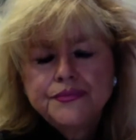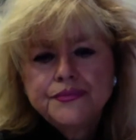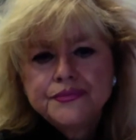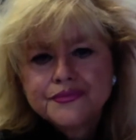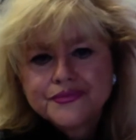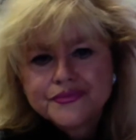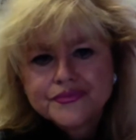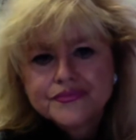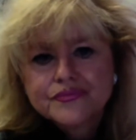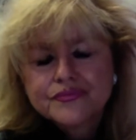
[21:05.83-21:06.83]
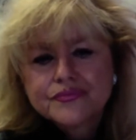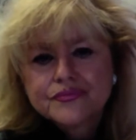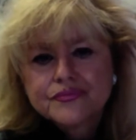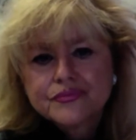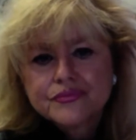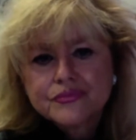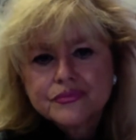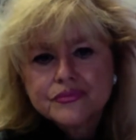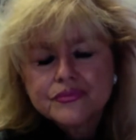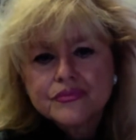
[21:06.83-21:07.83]

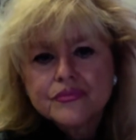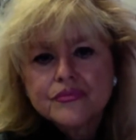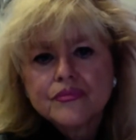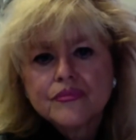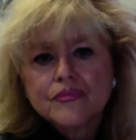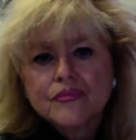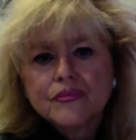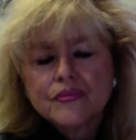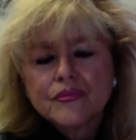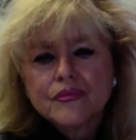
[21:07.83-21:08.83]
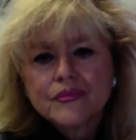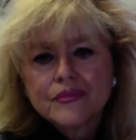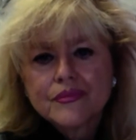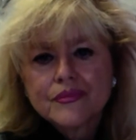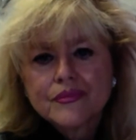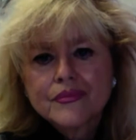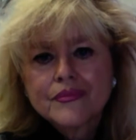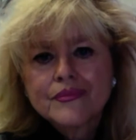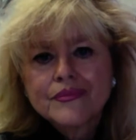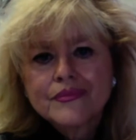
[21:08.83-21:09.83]

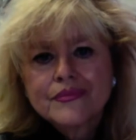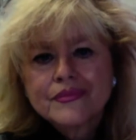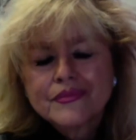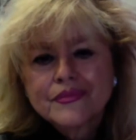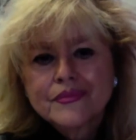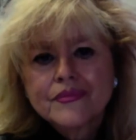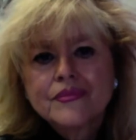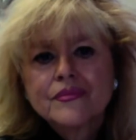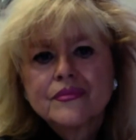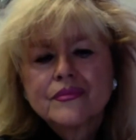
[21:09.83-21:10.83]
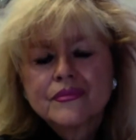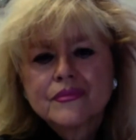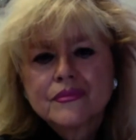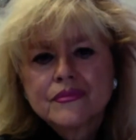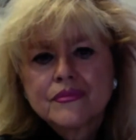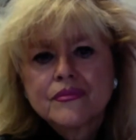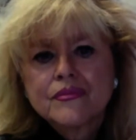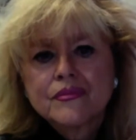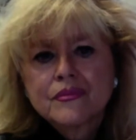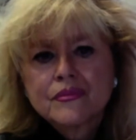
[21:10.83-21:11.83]

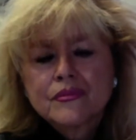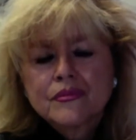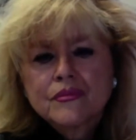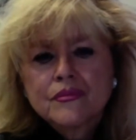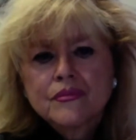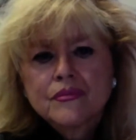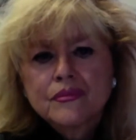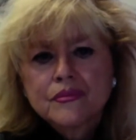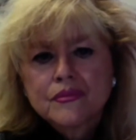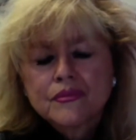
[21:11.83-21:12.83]
This person isn't speaking.